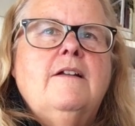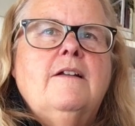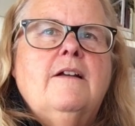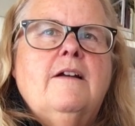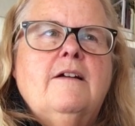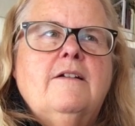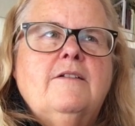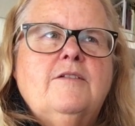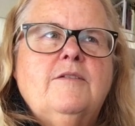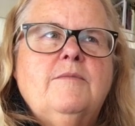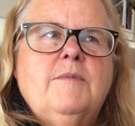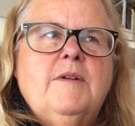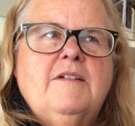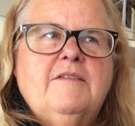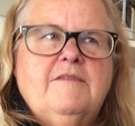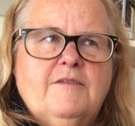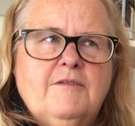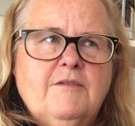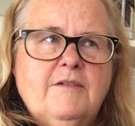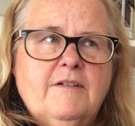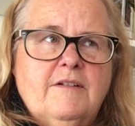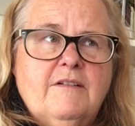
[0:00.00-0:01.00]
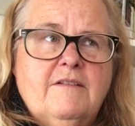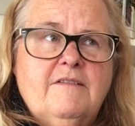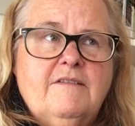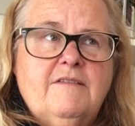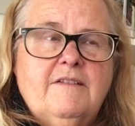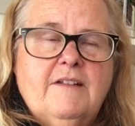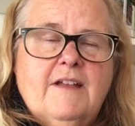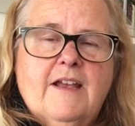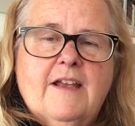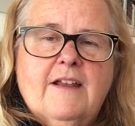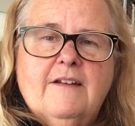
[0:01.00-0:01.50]
Uh, to my
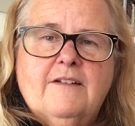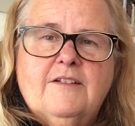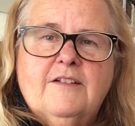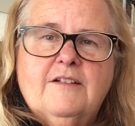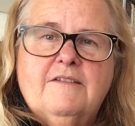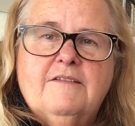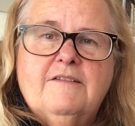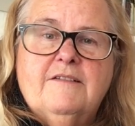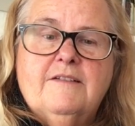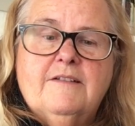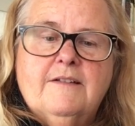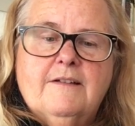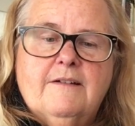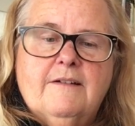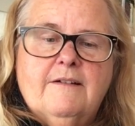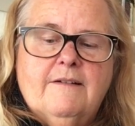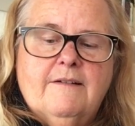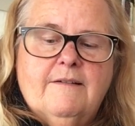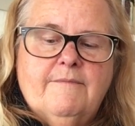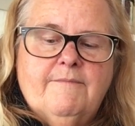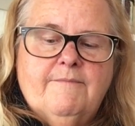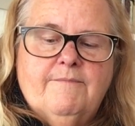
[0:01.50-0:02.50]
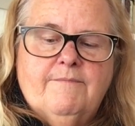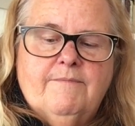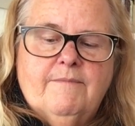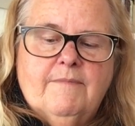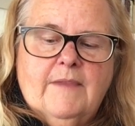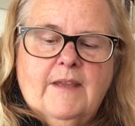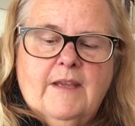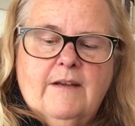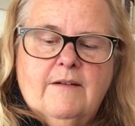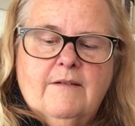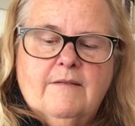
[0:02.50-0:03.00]
students and just um,
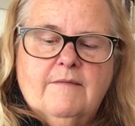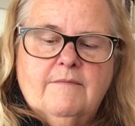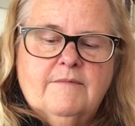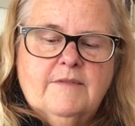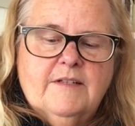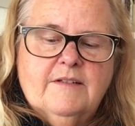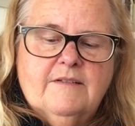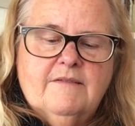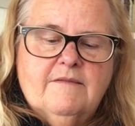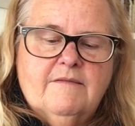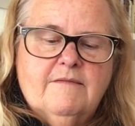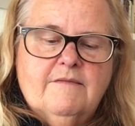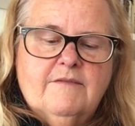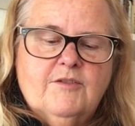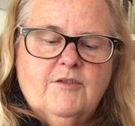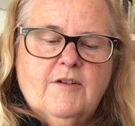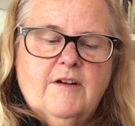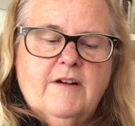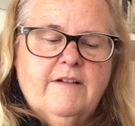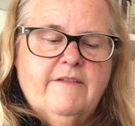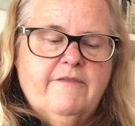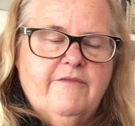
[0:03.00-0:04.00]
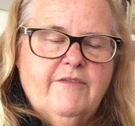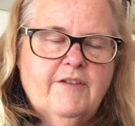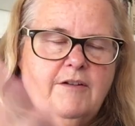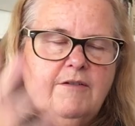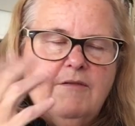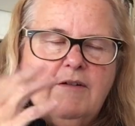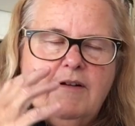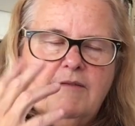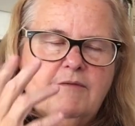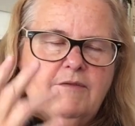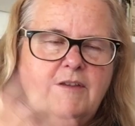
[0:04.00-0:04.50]
you know just trying to
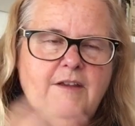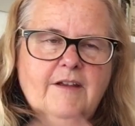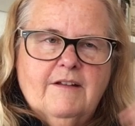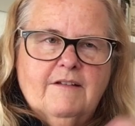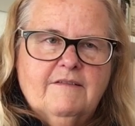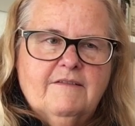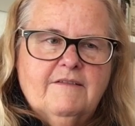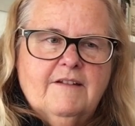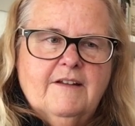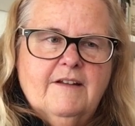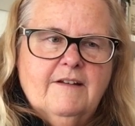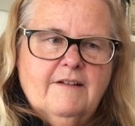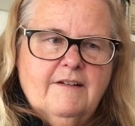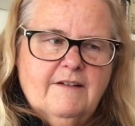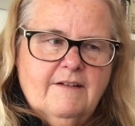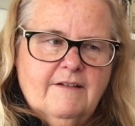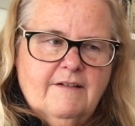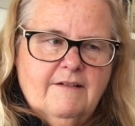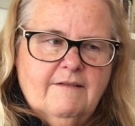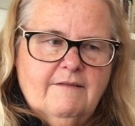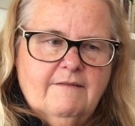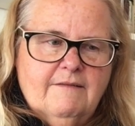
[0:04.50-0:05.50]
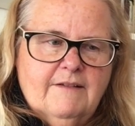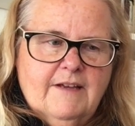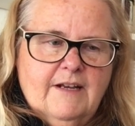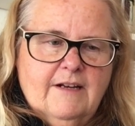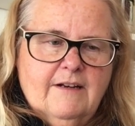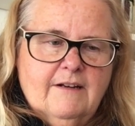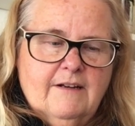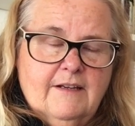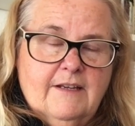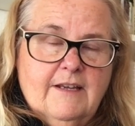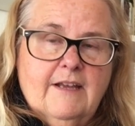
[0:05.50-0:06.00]
figure out things and uh, get
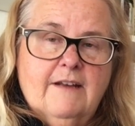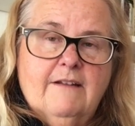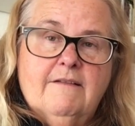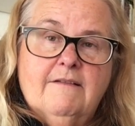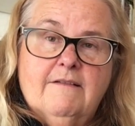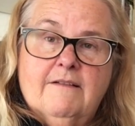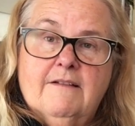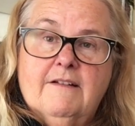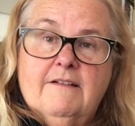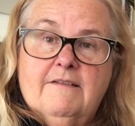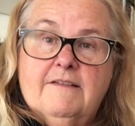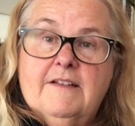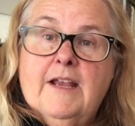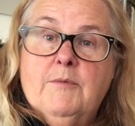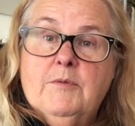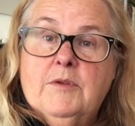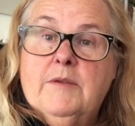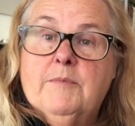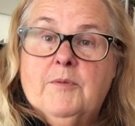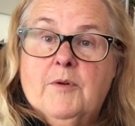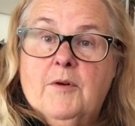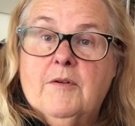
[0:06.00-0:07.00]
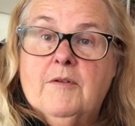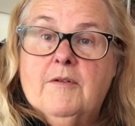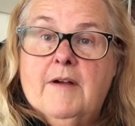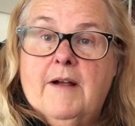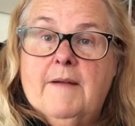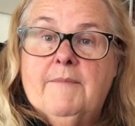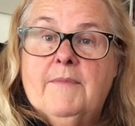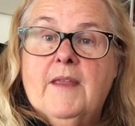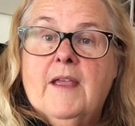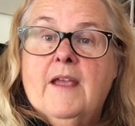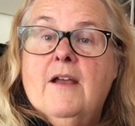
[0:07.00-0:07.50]
get stay with the
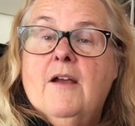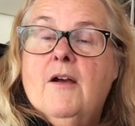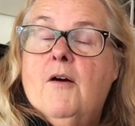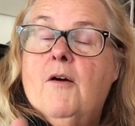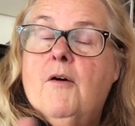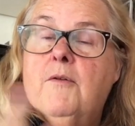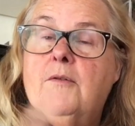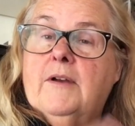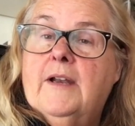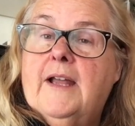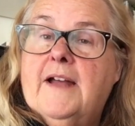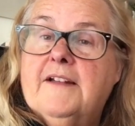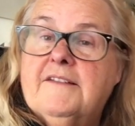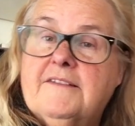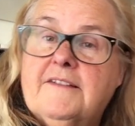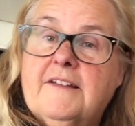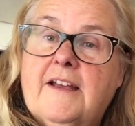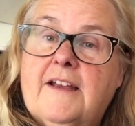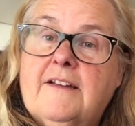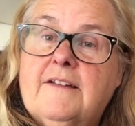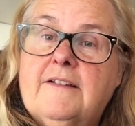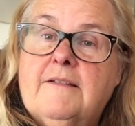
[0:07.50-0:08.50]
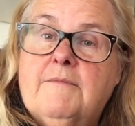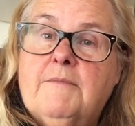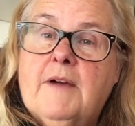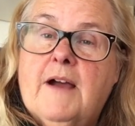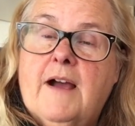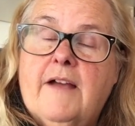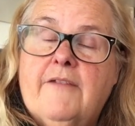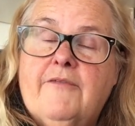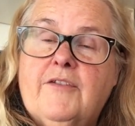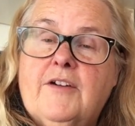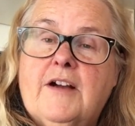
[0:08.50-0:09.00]
program. Oh, and last night
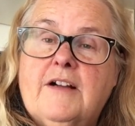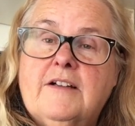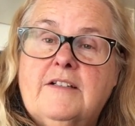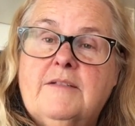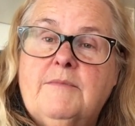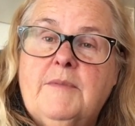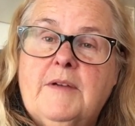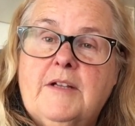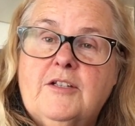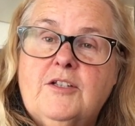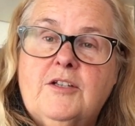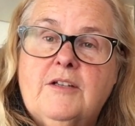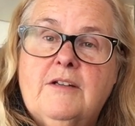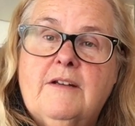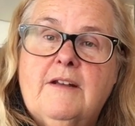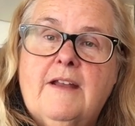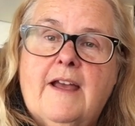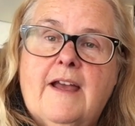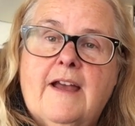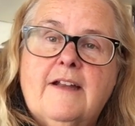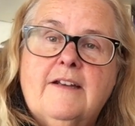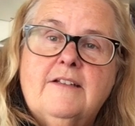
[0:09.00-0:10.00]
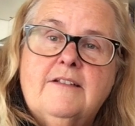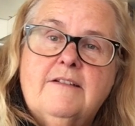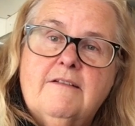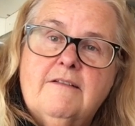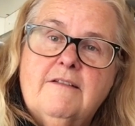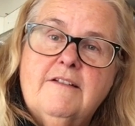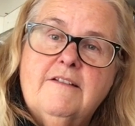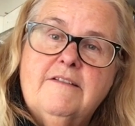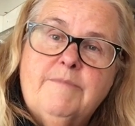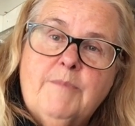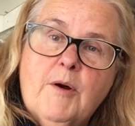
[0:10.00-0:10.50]
I forgot to mention at uh,
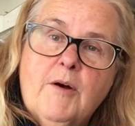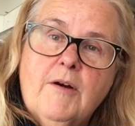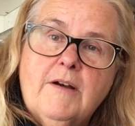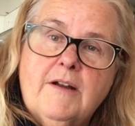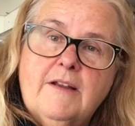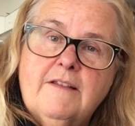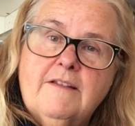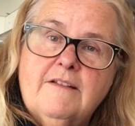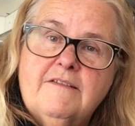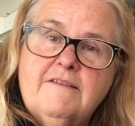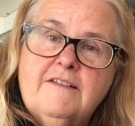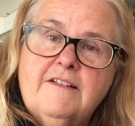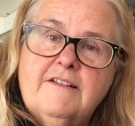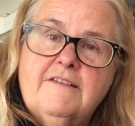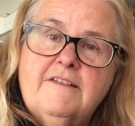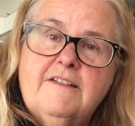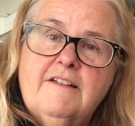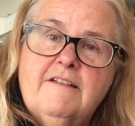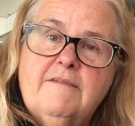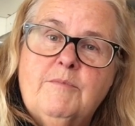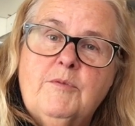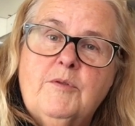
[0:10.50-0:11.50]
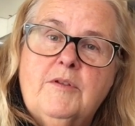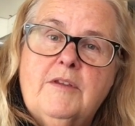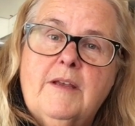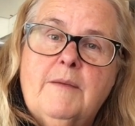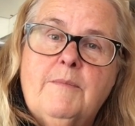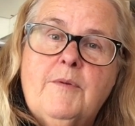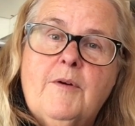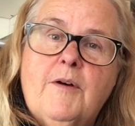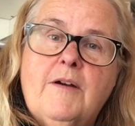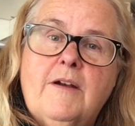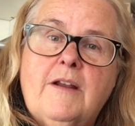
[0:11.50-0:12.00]
this party, this 60th
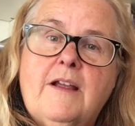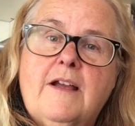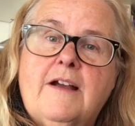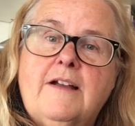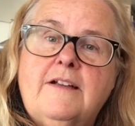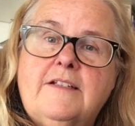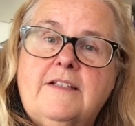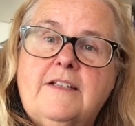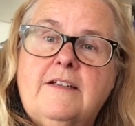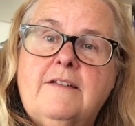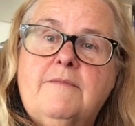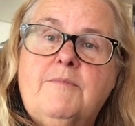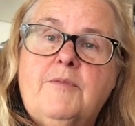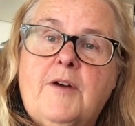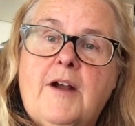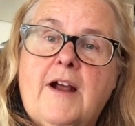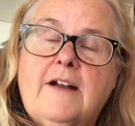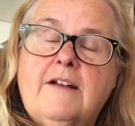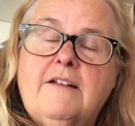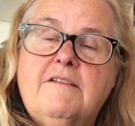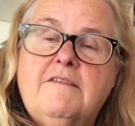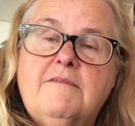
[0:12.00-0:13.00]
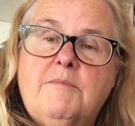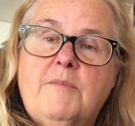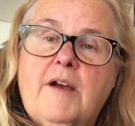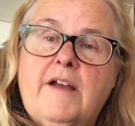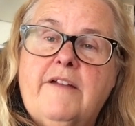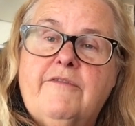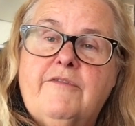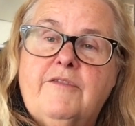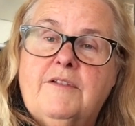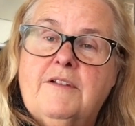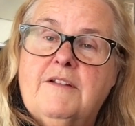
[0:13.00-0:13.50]
birthday party, I did practice
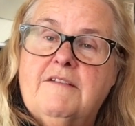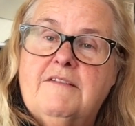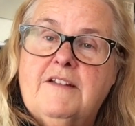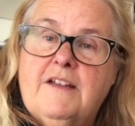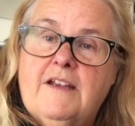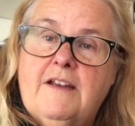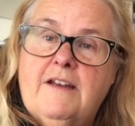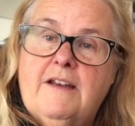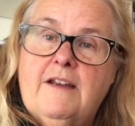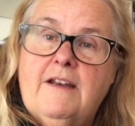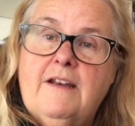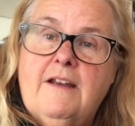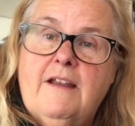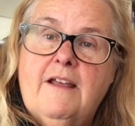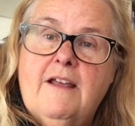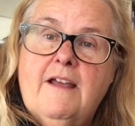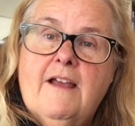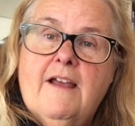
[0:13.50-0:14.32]
mindfulness eating,